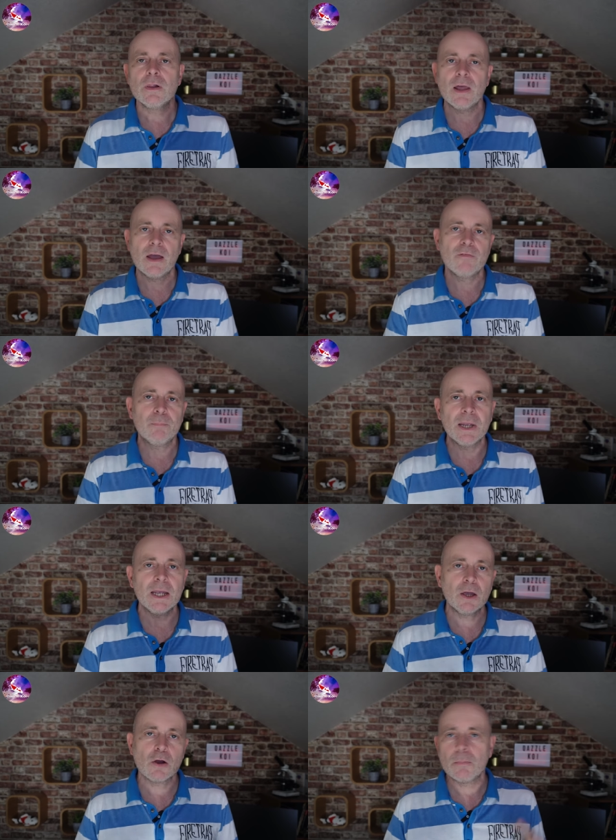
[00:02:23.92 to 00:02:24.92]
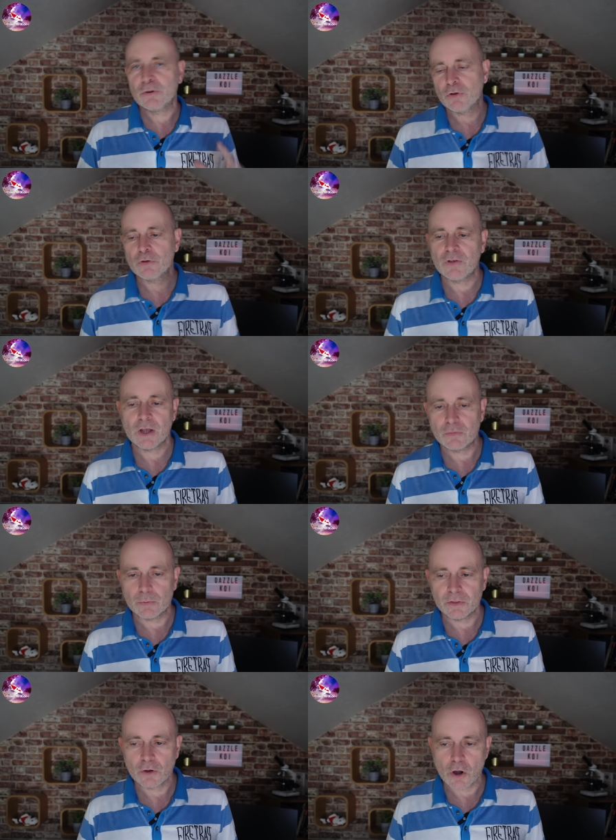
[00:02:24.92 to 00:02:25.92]
they have become
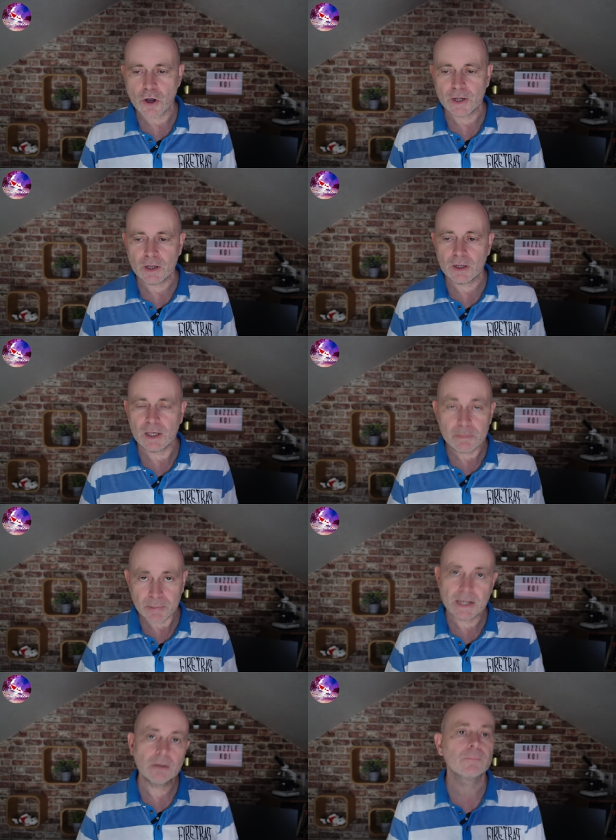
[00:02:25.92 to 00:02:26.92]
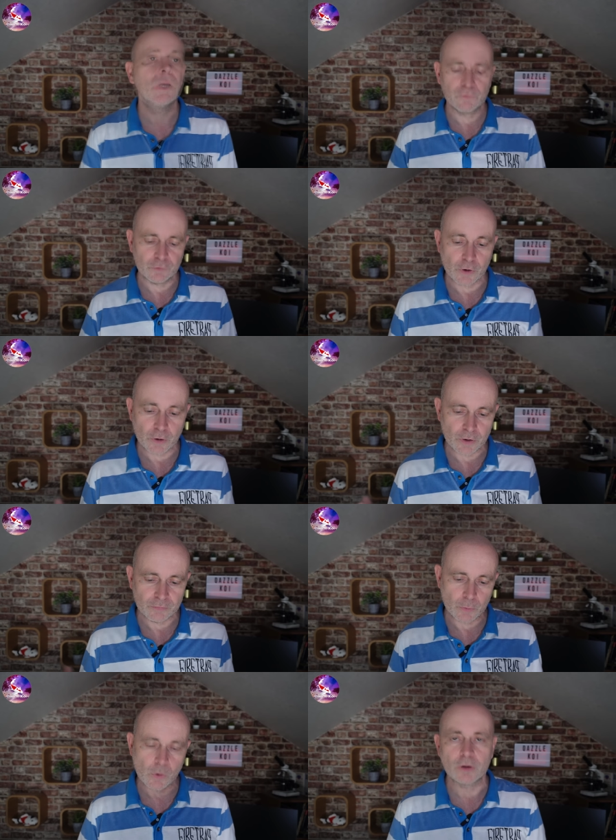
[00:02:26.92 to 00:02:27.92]
associated with koi keeping for
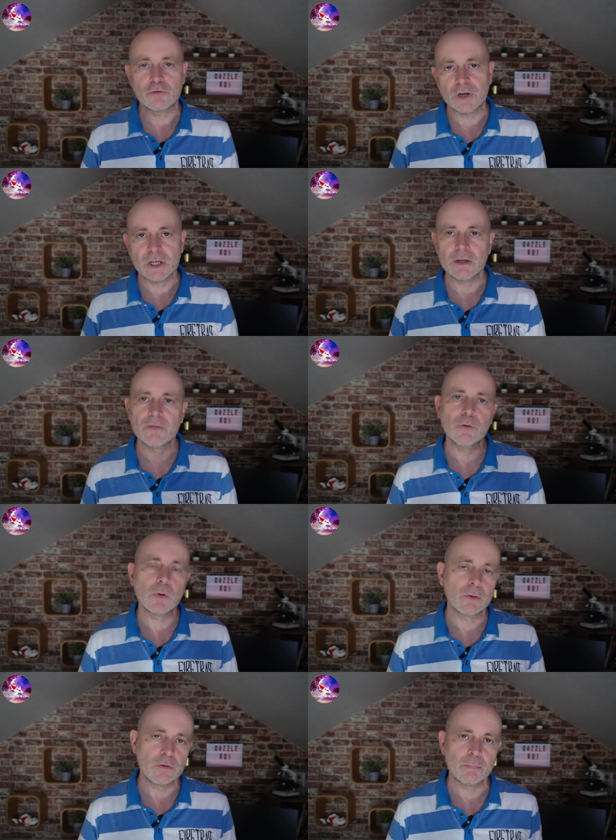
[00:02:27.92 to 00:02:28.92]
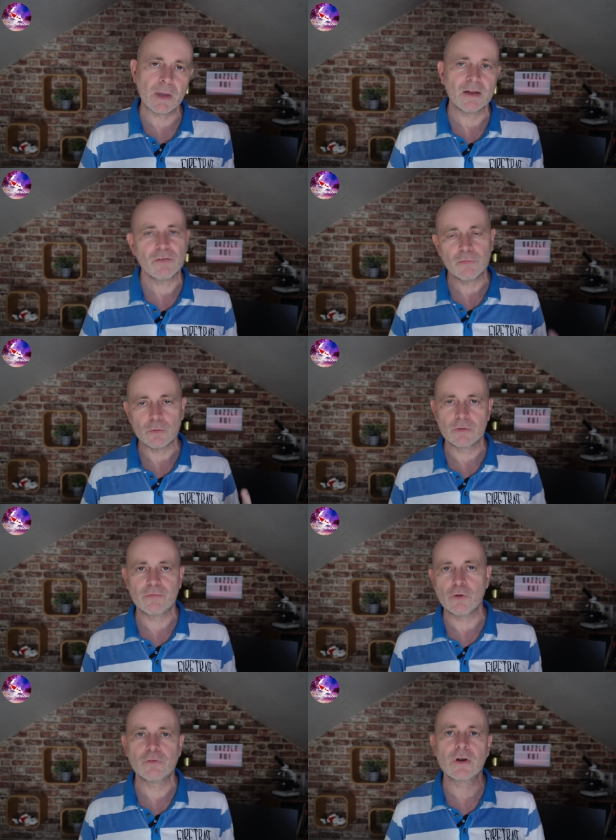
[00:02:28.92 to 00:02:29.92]
if you want to treat, if you want to inspect, if you want
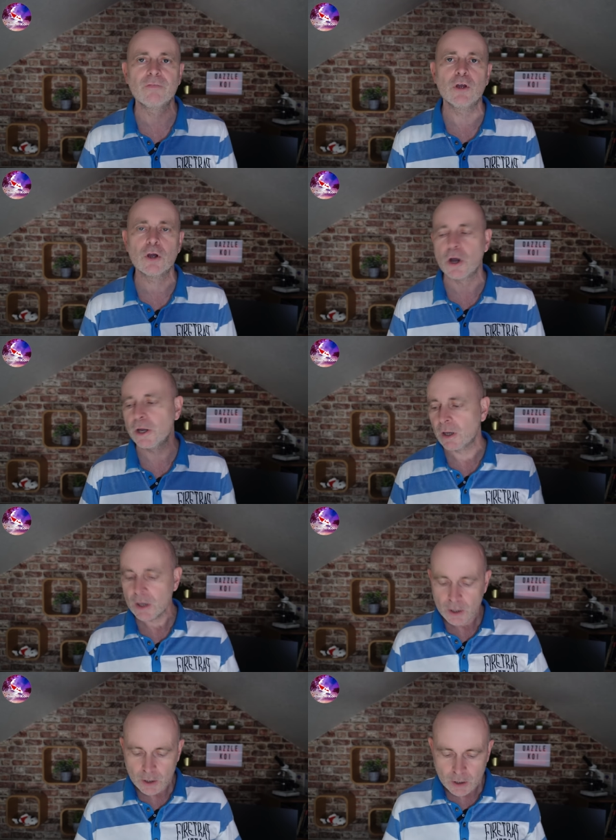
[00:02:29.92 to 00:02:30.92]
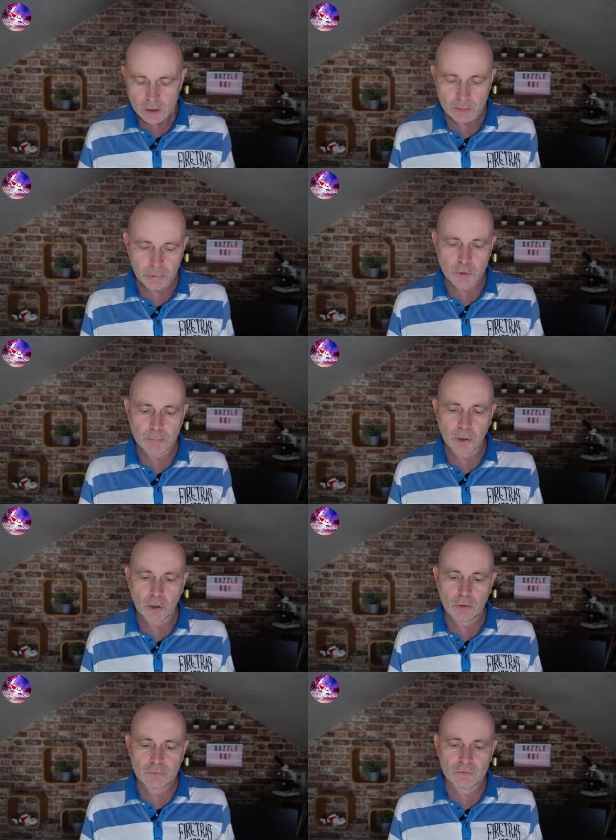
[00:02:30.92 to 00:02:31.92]
to photograph your koi. The blue
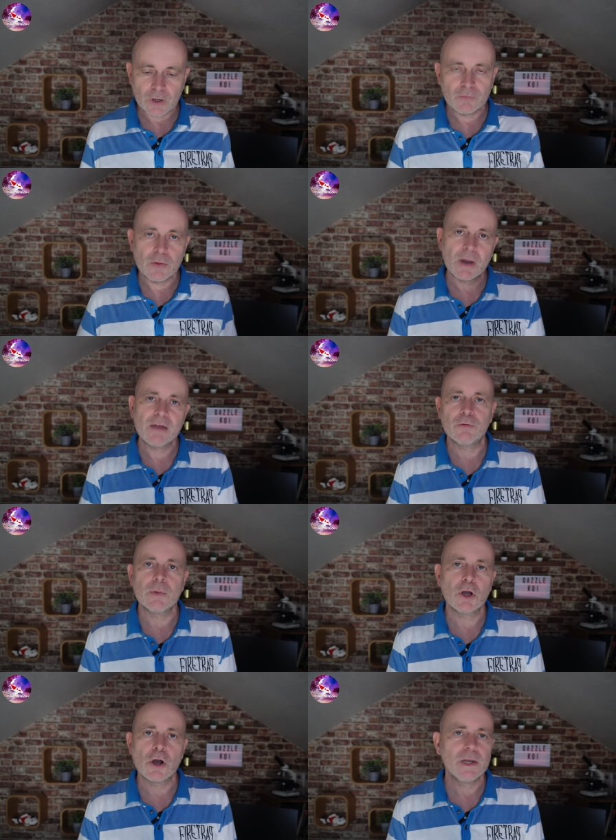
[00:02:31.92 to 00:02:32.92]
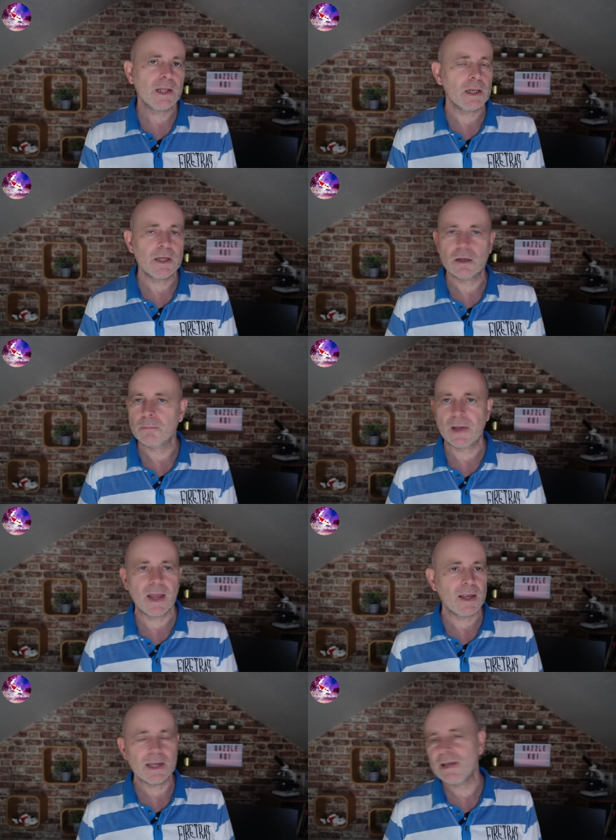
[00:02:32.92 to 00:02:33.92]
bowls, if you buy from a koi dealer, you can
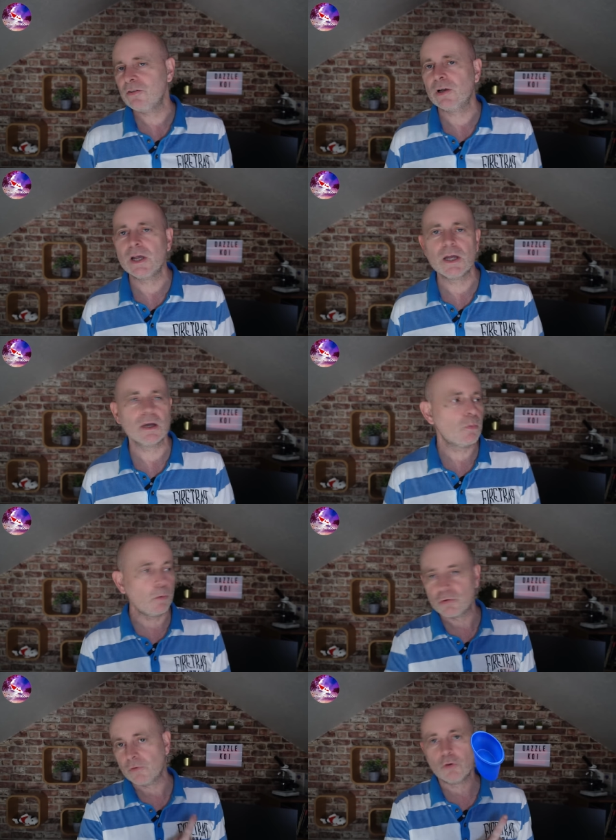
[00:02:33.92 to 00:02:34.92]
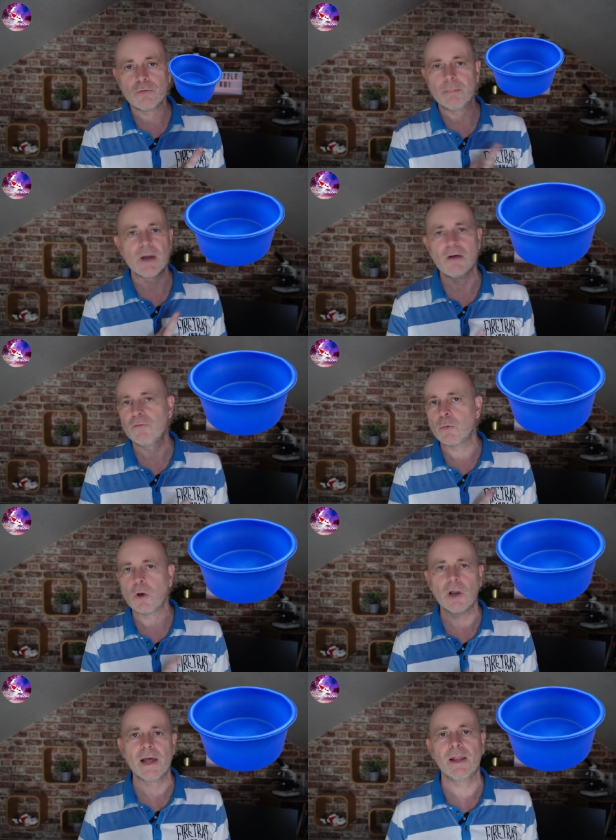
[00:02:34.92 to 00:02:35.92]
pay easily upwards of £100 for
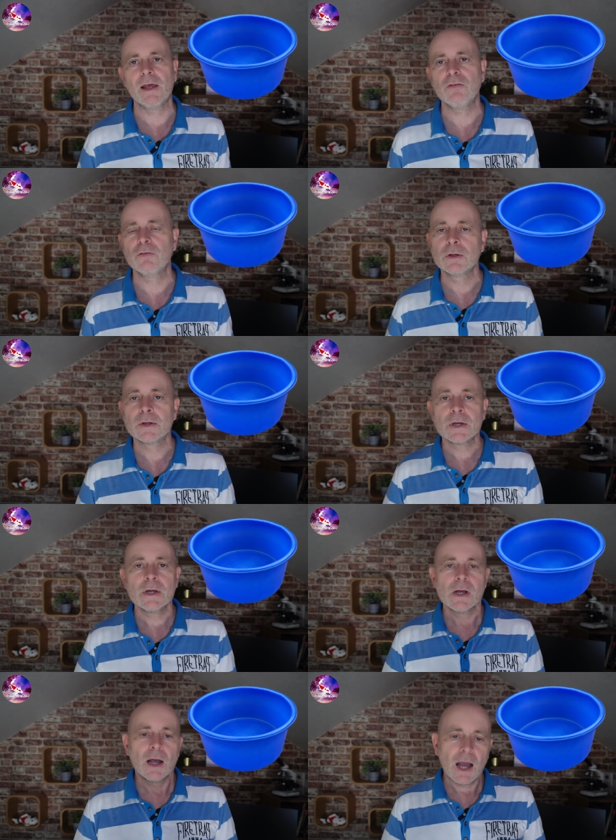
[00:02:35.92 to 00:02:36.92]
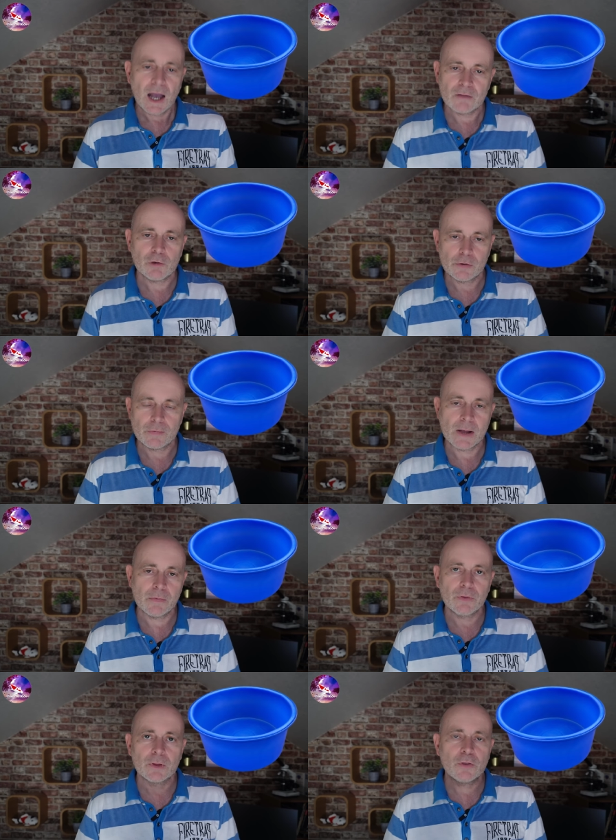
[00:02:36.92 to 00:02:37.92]
one like this. Have a look
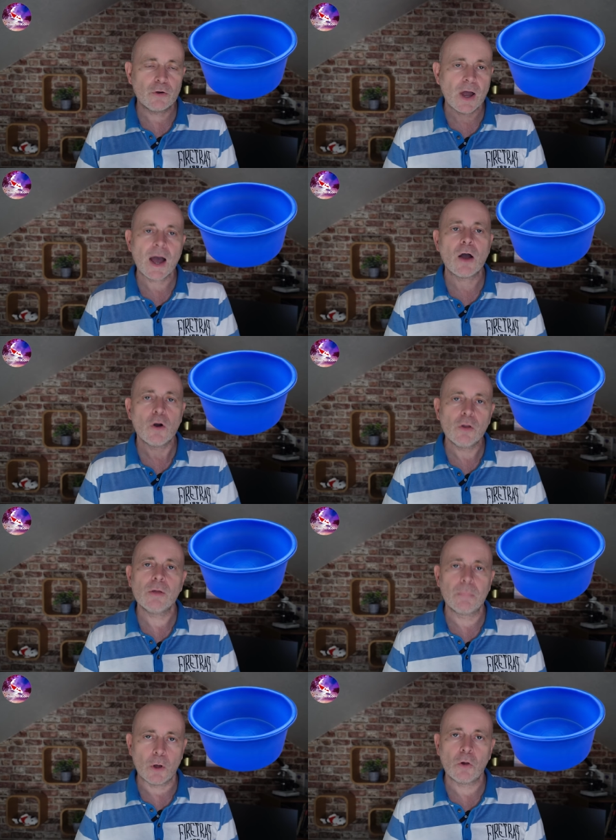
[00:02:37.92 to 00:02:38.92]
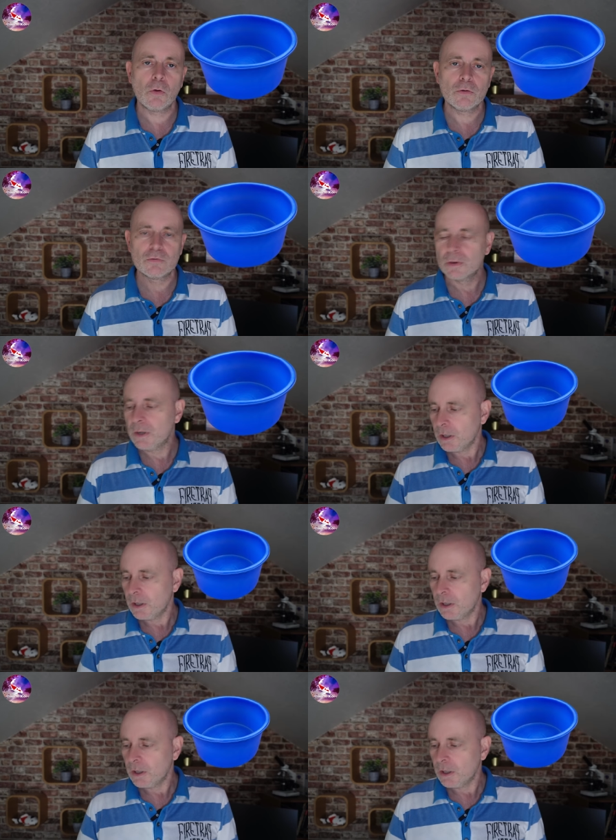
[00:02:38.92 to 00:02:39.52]
around. There are other bowls.